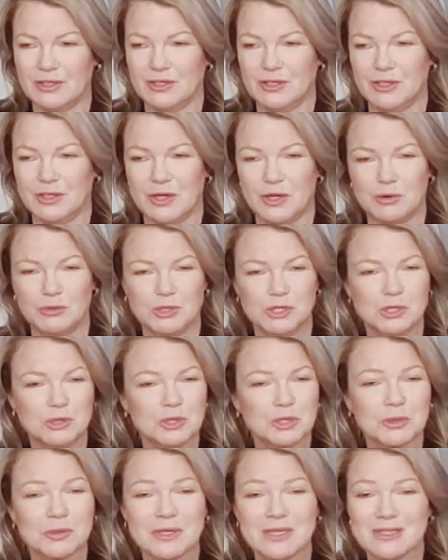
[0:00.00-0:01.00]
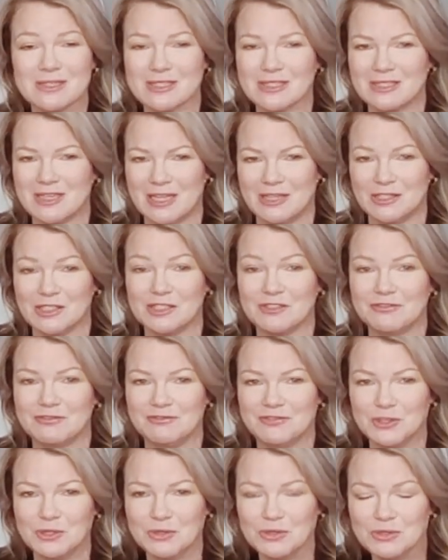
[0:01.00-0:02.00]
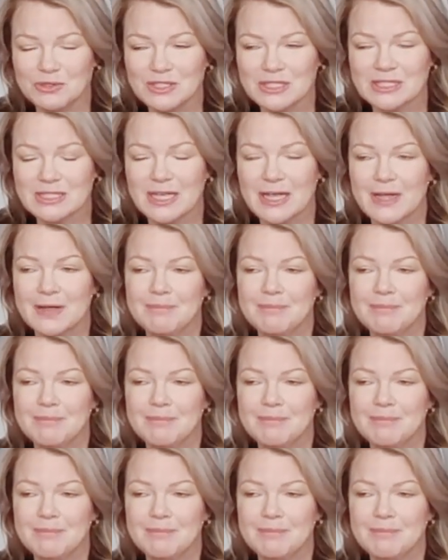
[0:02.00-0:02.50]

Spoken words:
nutrient-dense foods.